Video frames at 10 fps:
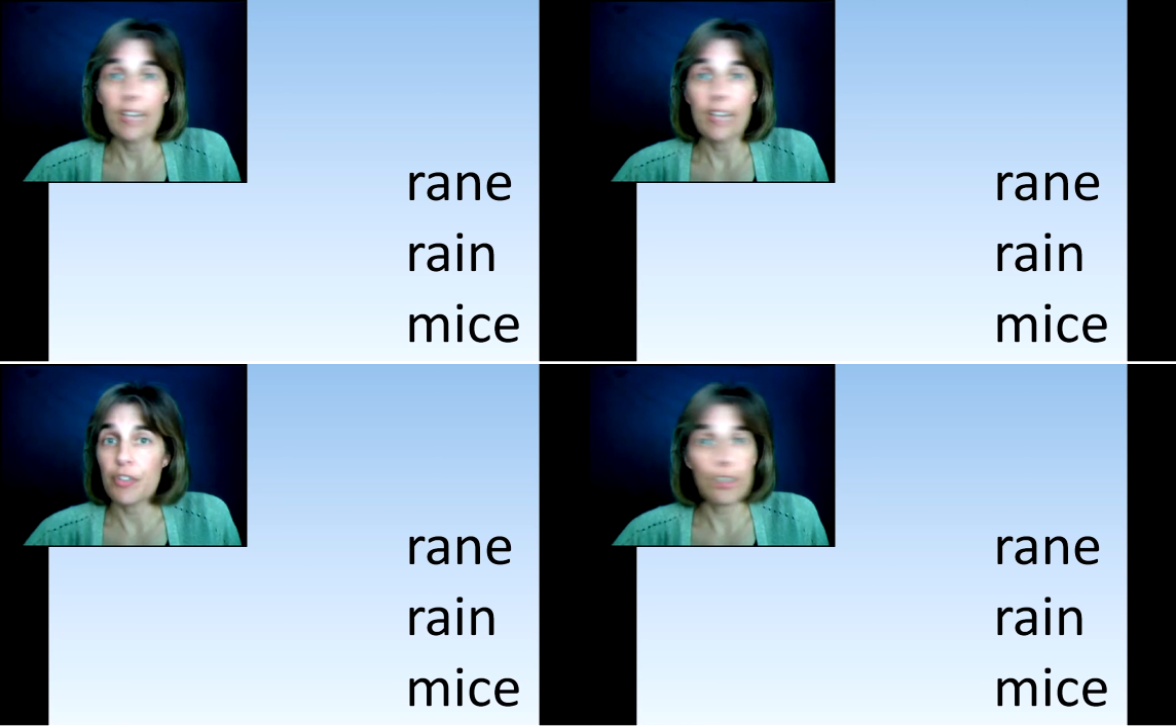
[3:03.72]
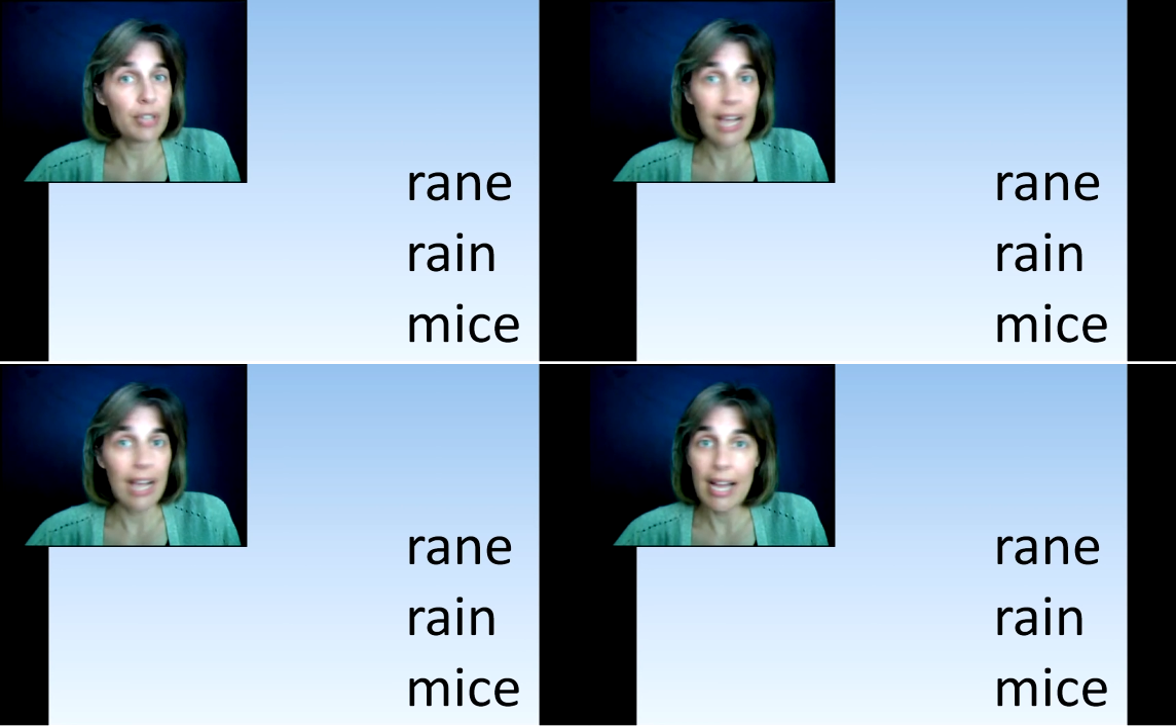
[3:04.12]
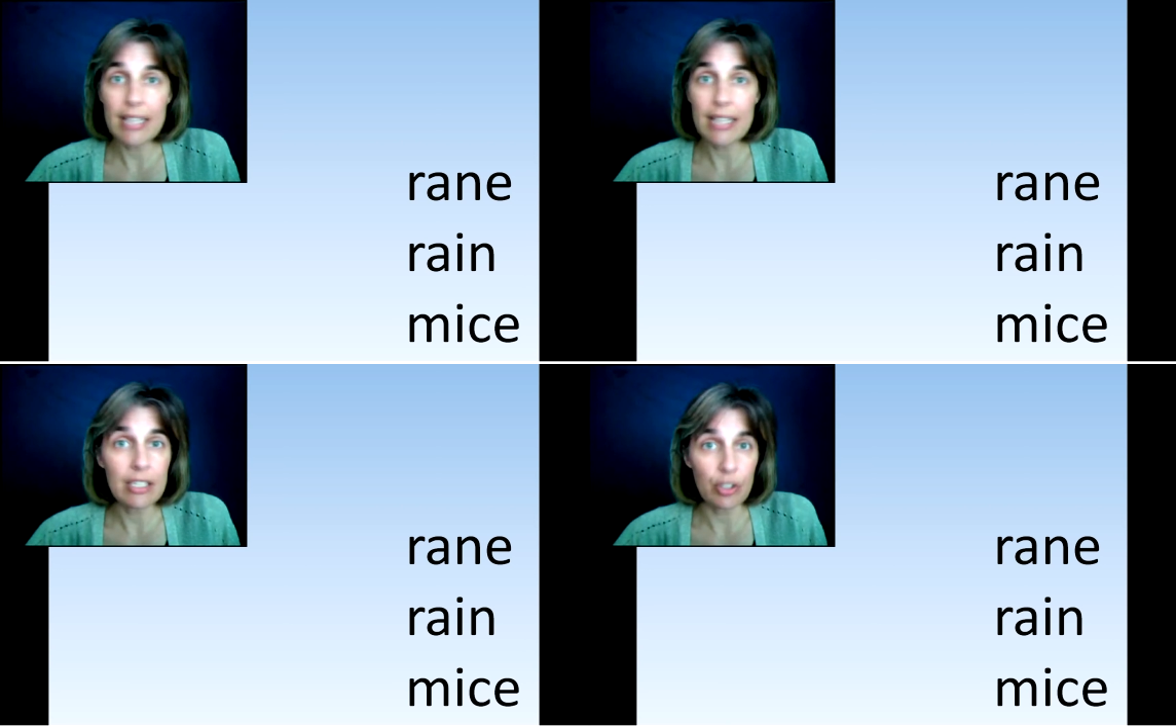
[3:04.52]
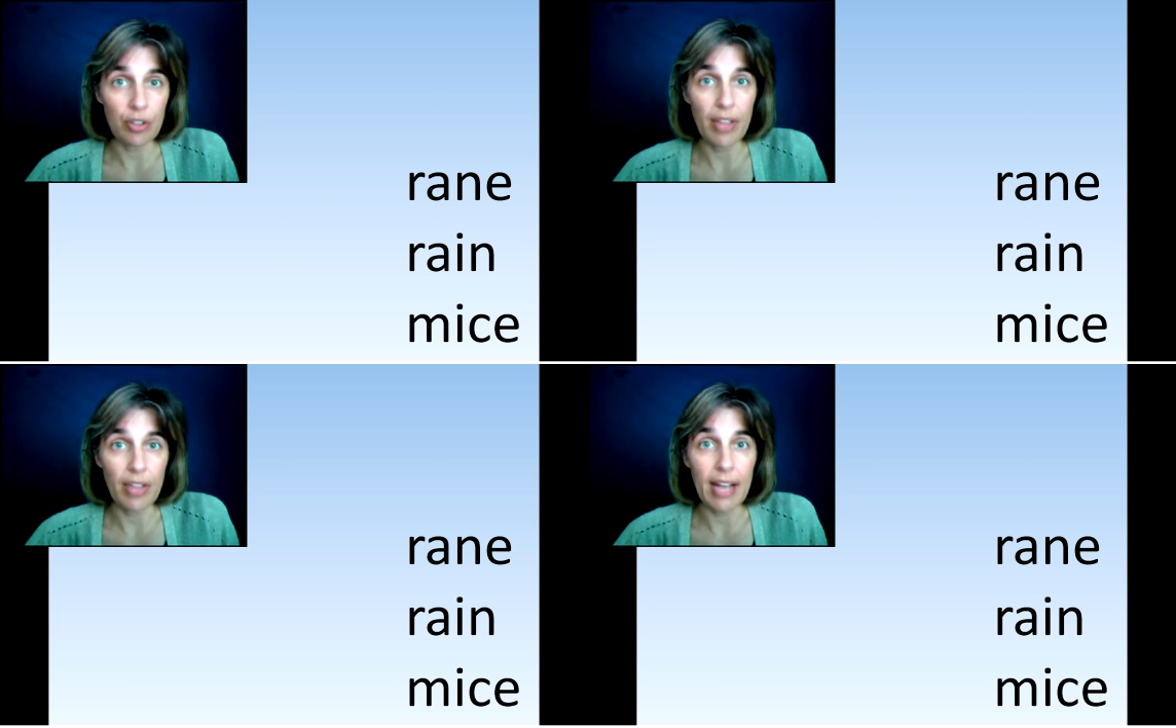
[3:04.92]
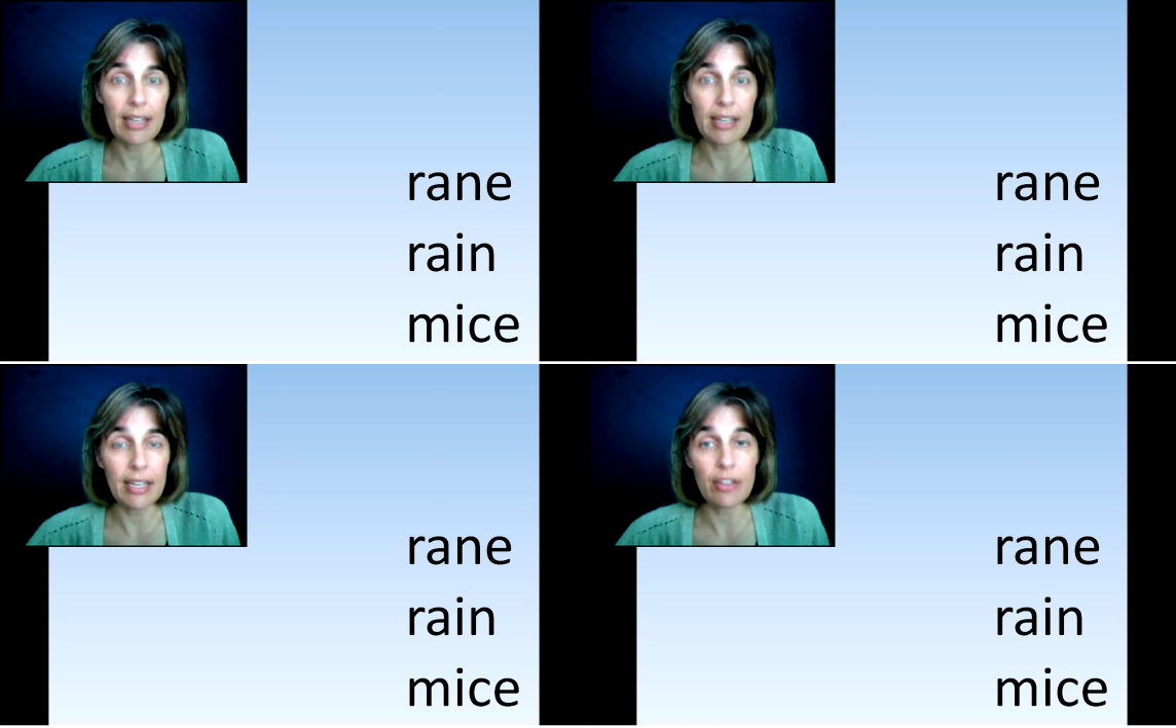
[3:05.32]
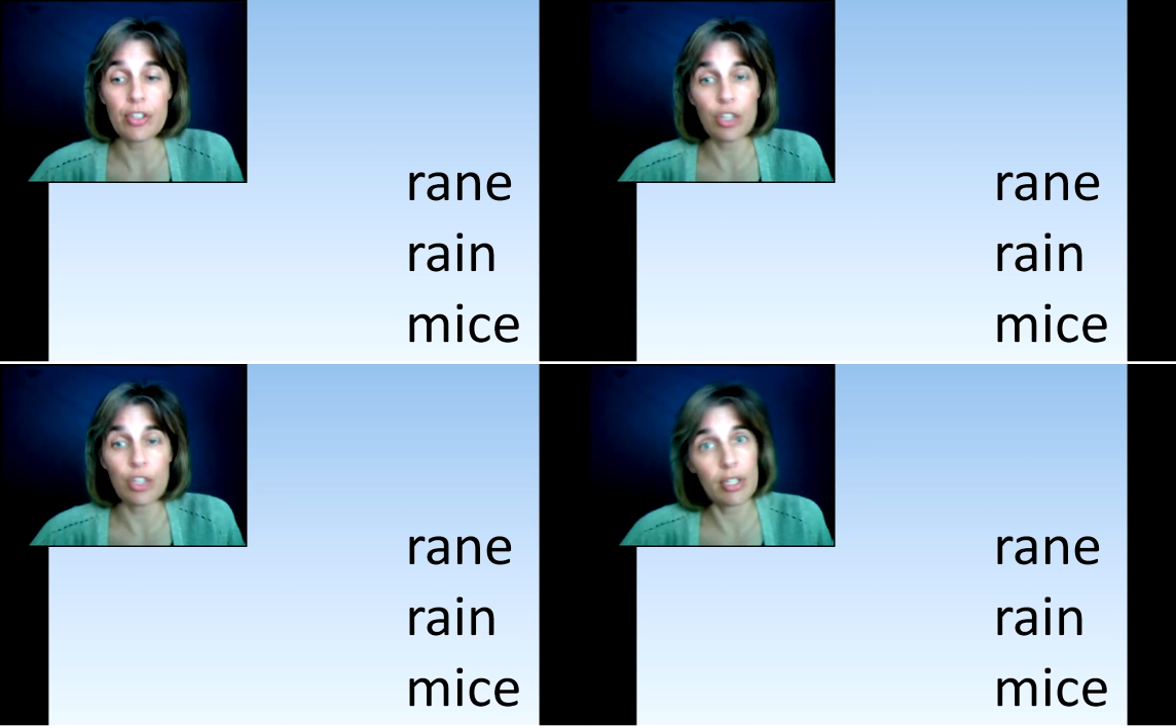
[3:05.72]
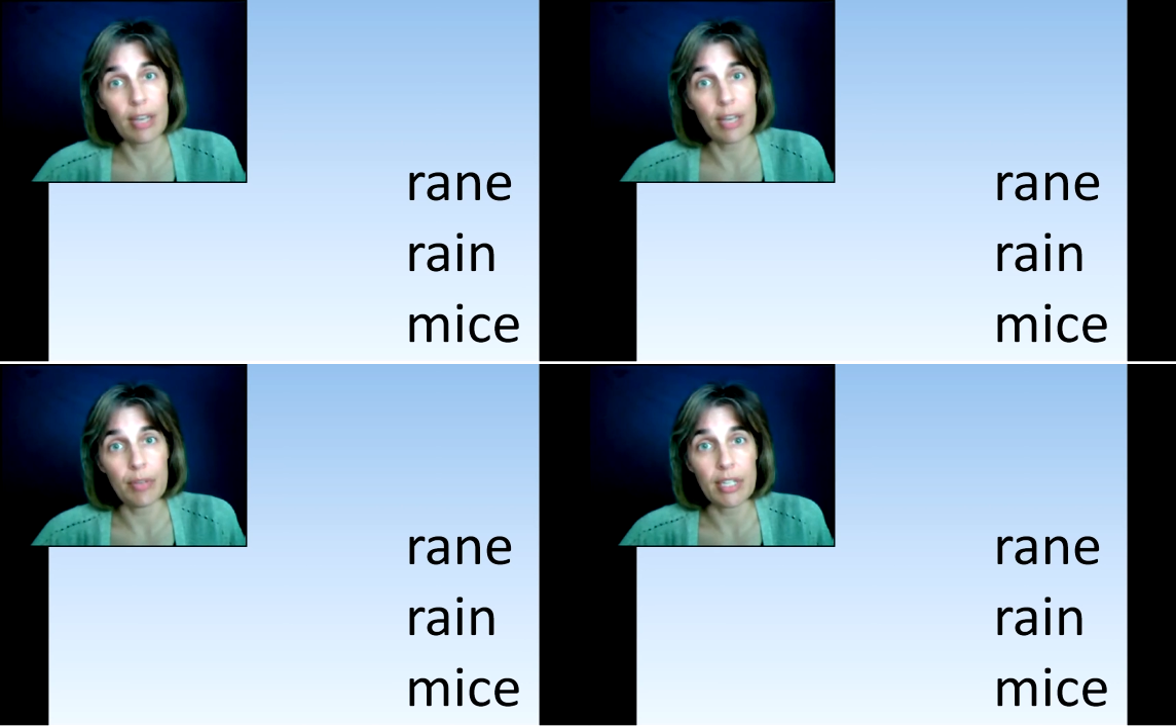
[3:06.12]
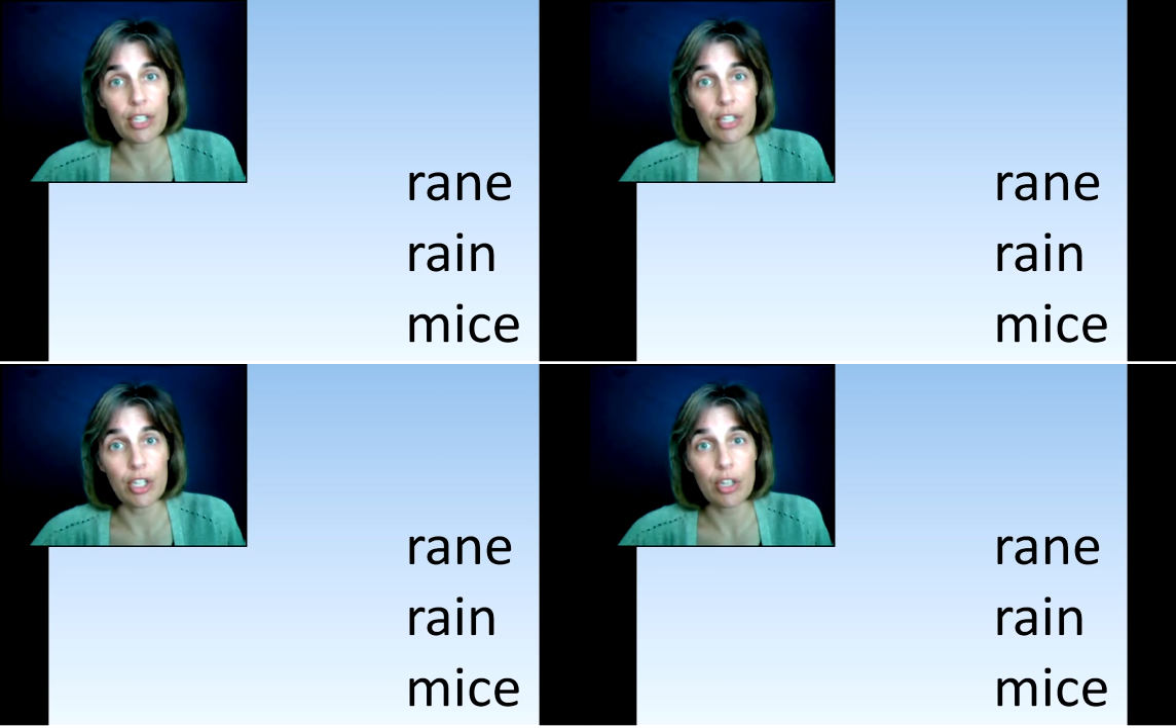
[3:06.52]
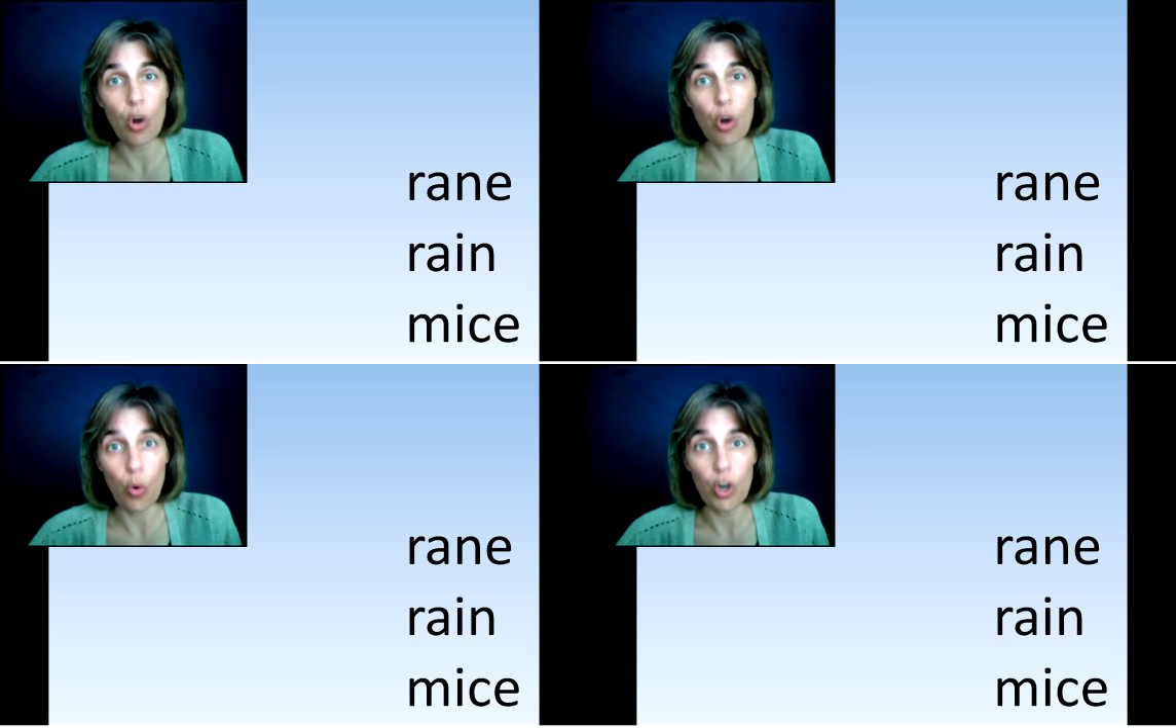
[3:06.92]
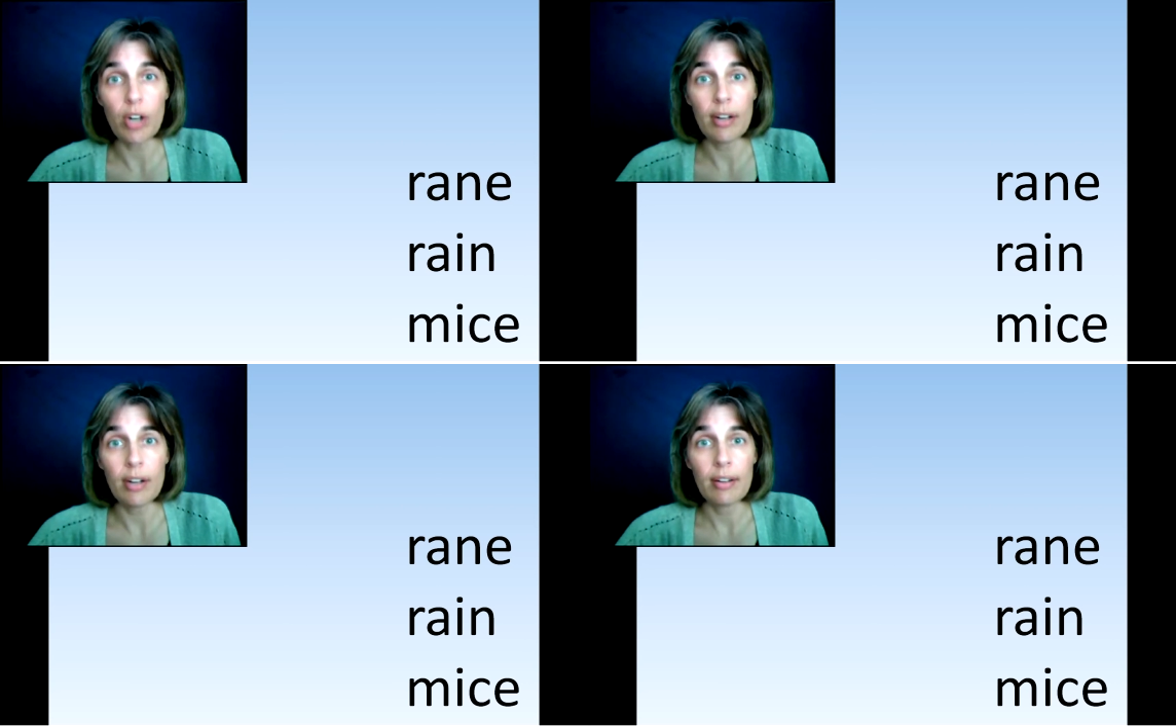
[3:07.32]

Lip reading: your student hasn't learned that, either it's a good time to teach it or